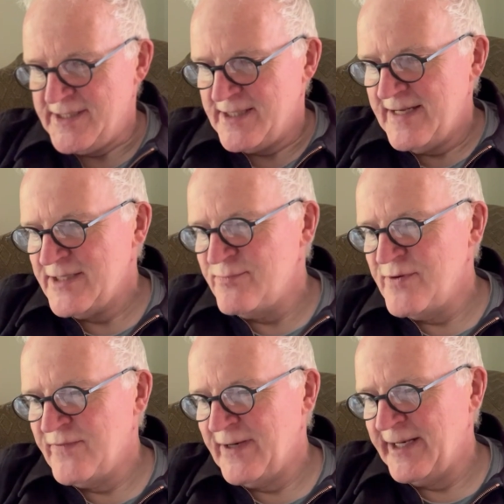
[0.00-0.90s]
so let's
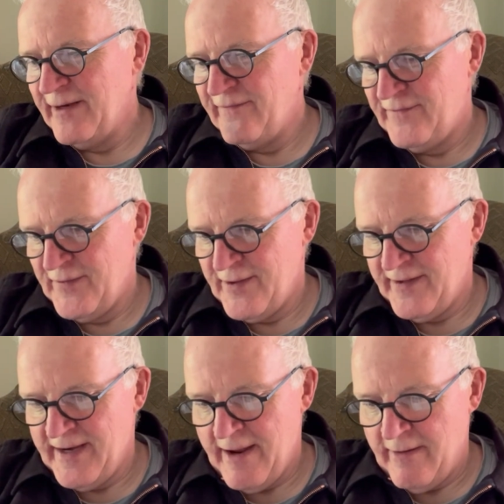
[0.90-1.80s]
move on a little further
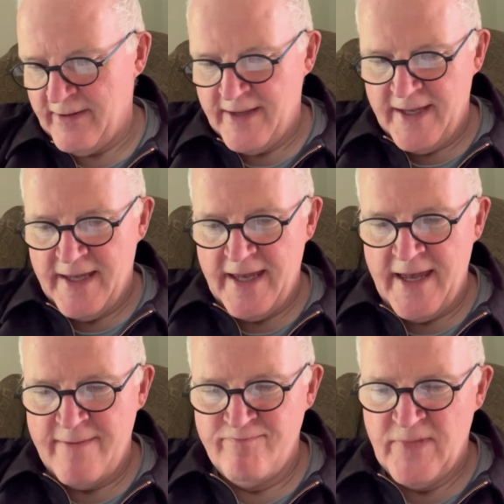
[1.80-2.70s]
now.
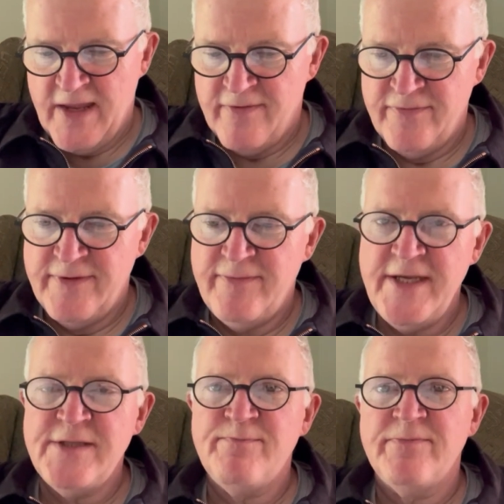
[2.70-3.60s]

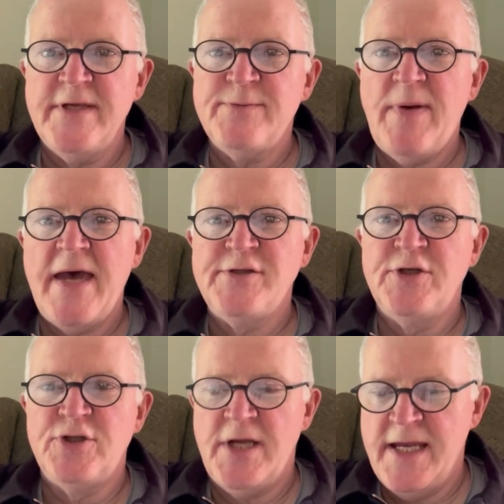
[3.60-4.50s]
This
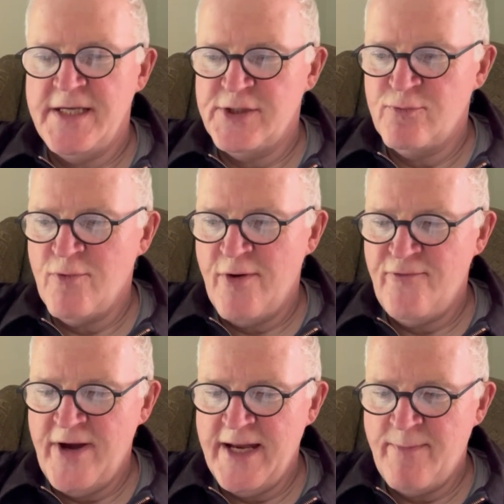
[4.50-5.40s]
passage is one
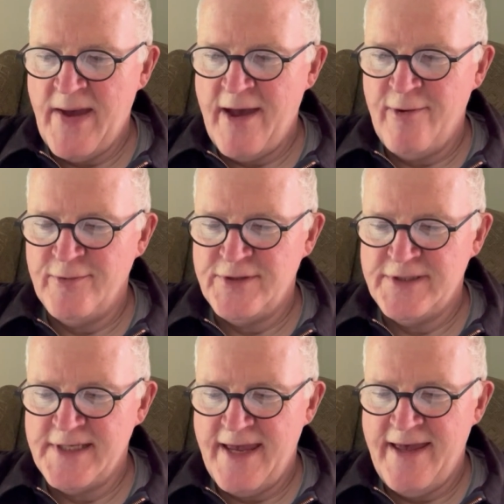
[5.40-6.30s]
really
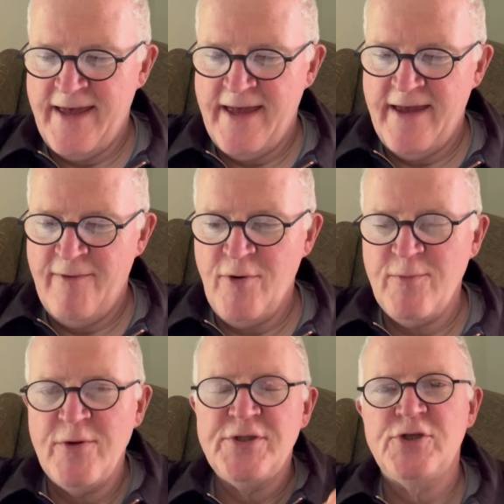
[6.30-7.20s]
about
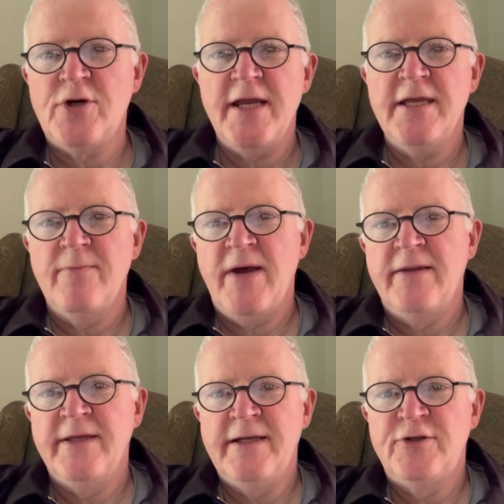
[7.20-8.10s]
what's striking about
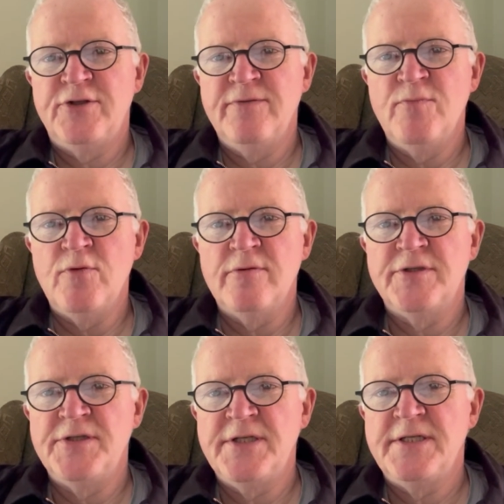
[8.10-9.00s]
the Alliterative Morte
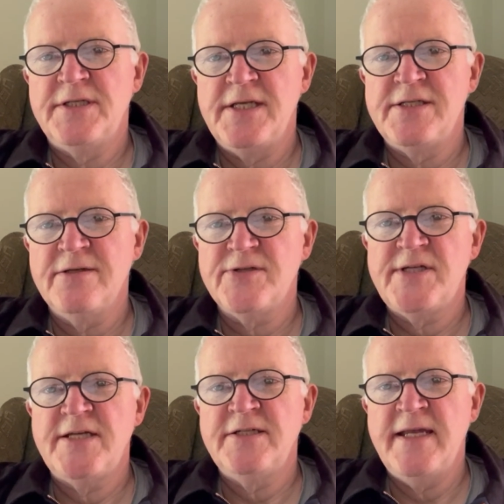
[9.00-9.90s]
is that it's not
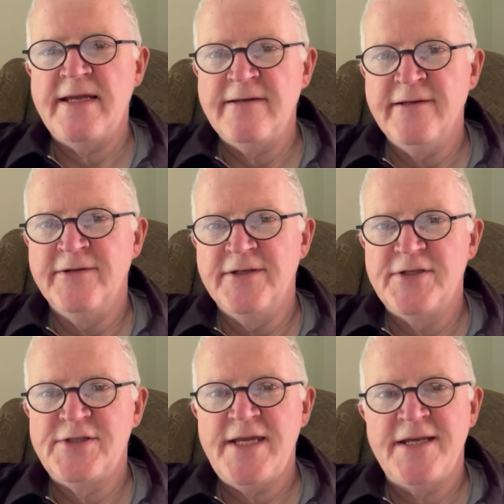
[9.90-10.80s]
set in England,
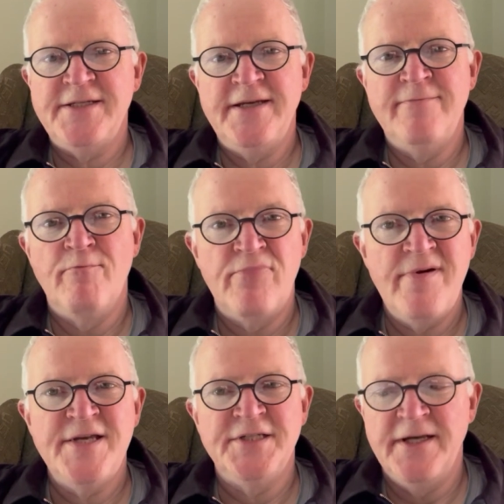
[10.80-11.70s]
it's set in
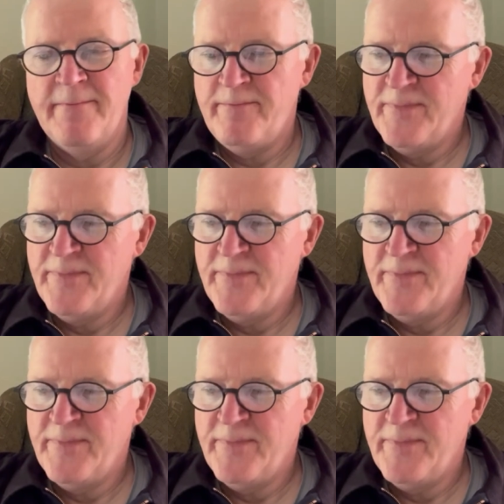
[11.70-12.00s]
Britain.